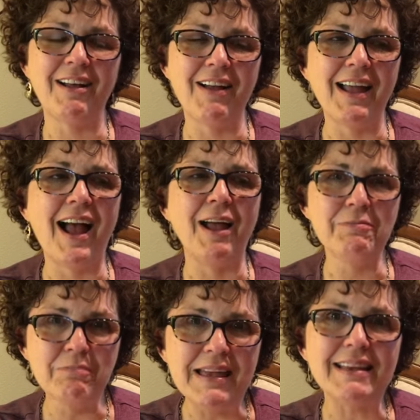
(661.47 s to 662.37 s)
I, I
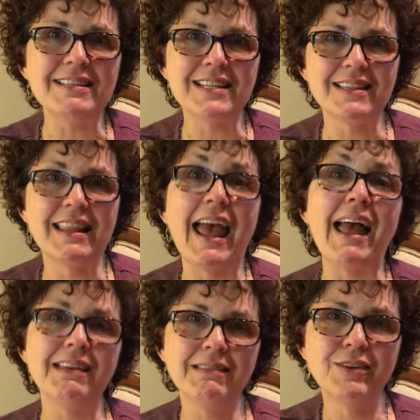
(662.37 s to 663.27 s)
miss
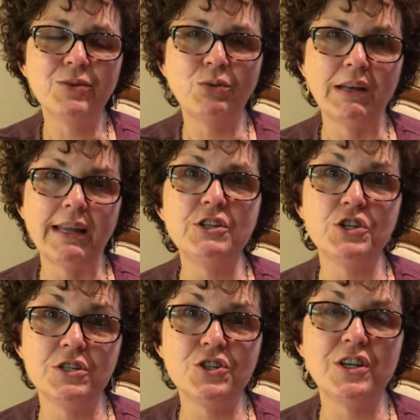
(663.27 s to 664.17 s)
that
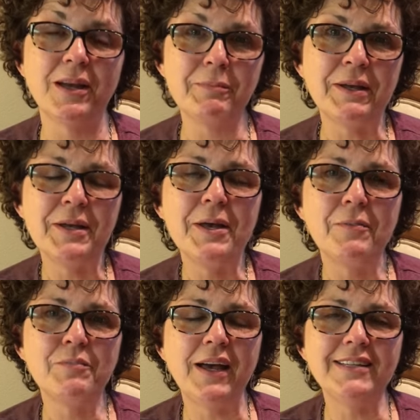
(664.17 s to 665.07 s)
relationship.
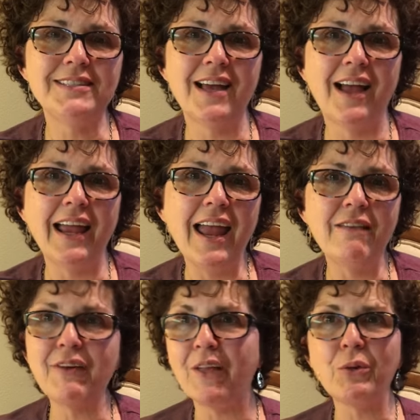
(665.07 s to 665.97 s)
But I
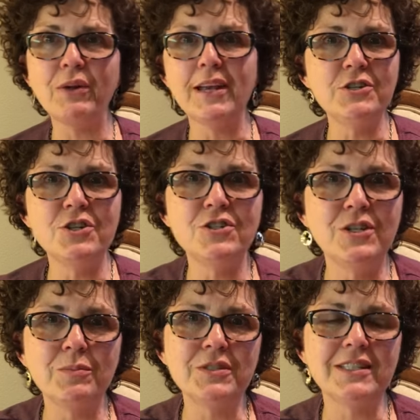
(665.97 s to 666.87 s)
have other
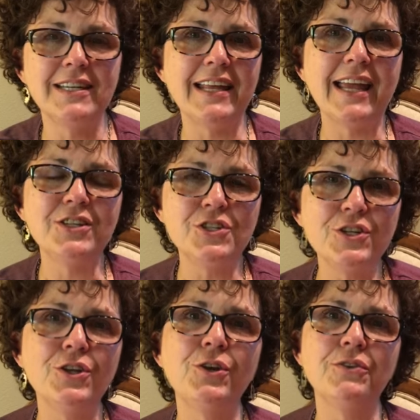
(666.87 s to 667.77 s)
relationships today
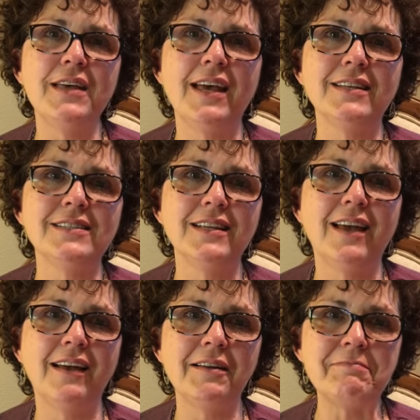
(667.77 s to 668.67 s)
too that
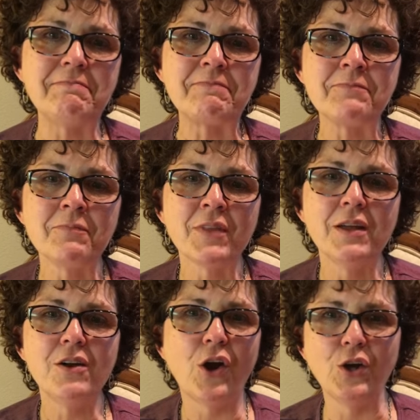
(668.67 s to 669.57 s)
um,
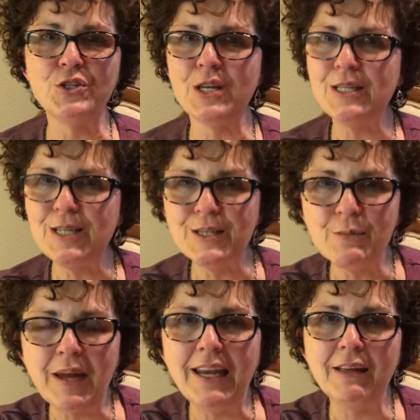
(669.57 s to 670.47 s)
are just as
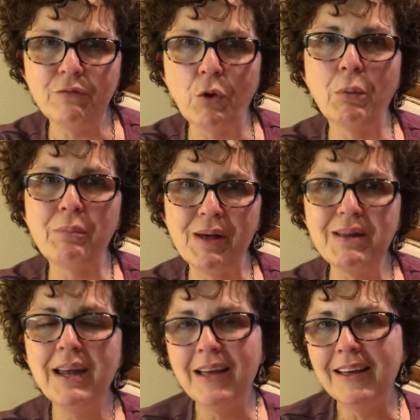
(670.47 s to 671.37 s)
meaningful,
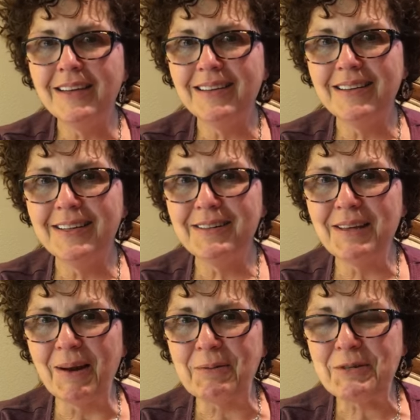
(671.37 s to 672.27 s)
but
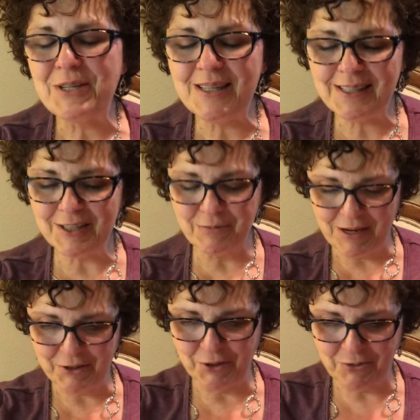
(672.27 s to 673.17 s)
you know, she's a
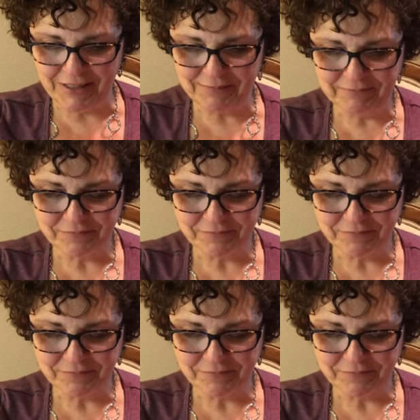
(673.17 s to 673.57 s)
special one.